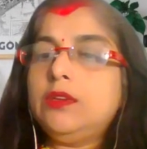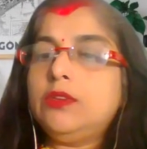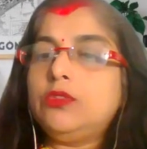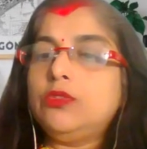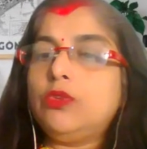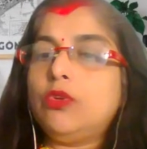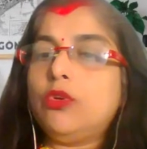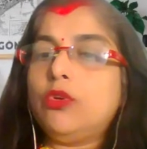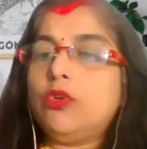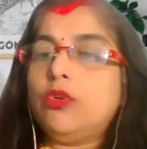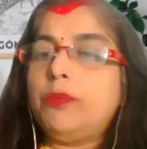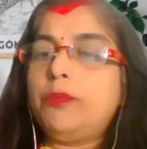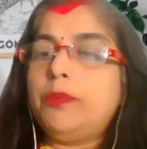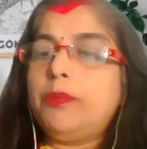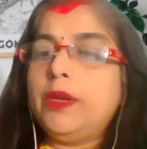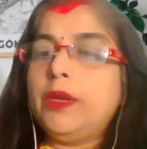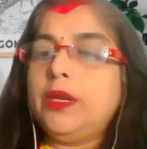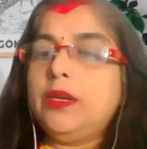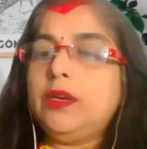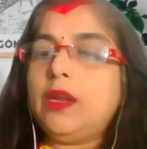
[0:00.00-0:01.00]
to
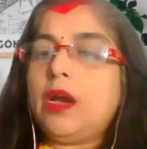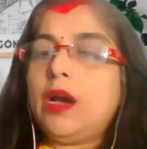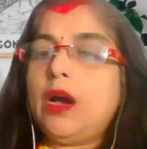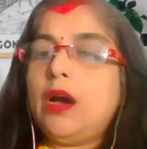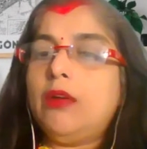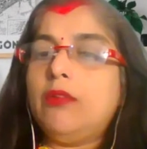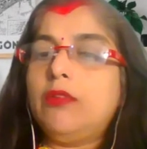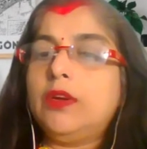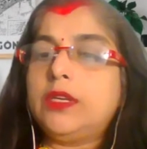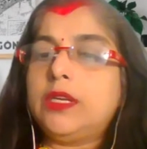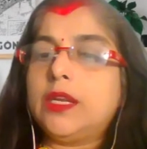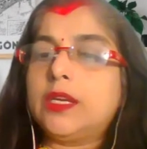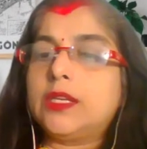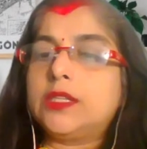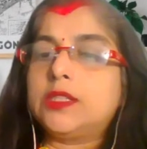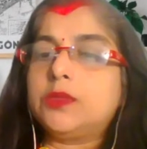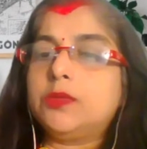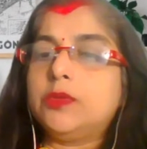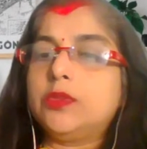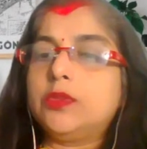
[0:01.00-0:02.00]
open our
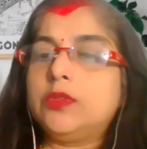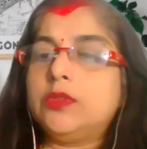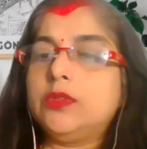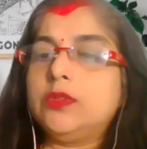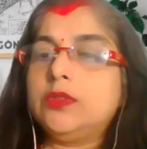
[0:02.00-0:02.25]
textbook.